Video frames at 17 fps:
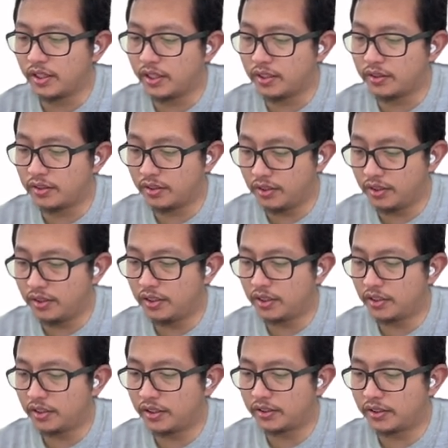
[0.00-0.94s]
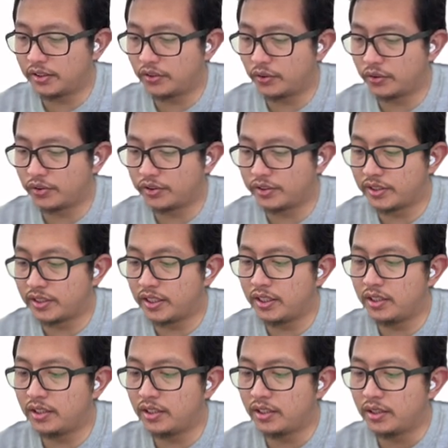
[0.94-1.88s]
and the linear is on
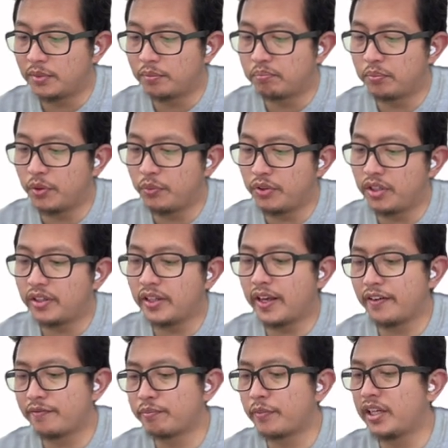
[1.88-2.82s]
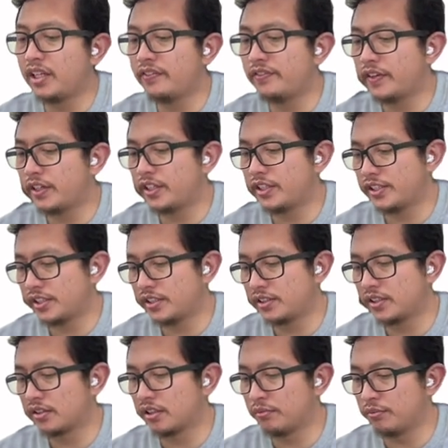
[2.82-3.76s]
z, but we could have many
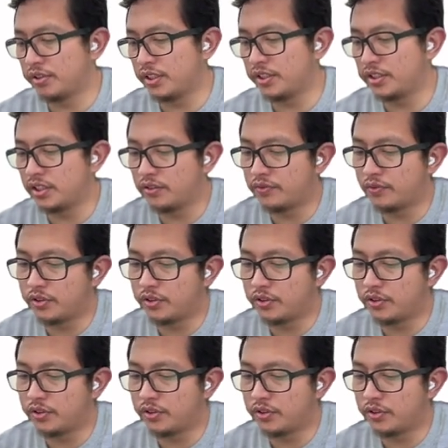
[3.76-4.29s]
variations and combinations.